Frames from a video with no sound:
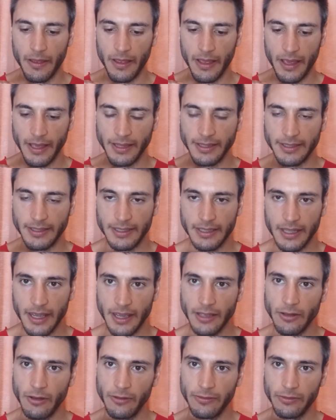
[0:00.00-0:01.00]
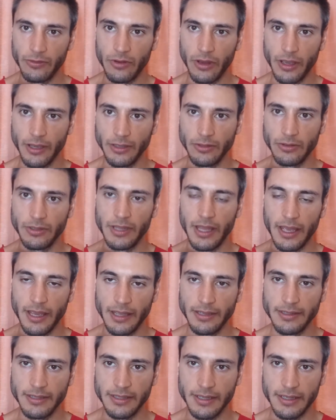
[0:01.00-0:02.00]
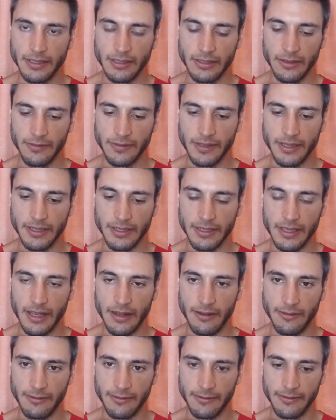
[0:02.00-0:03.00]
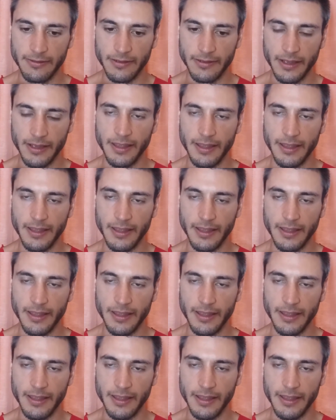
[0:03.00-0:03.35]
Instead of going to the innocence of the self,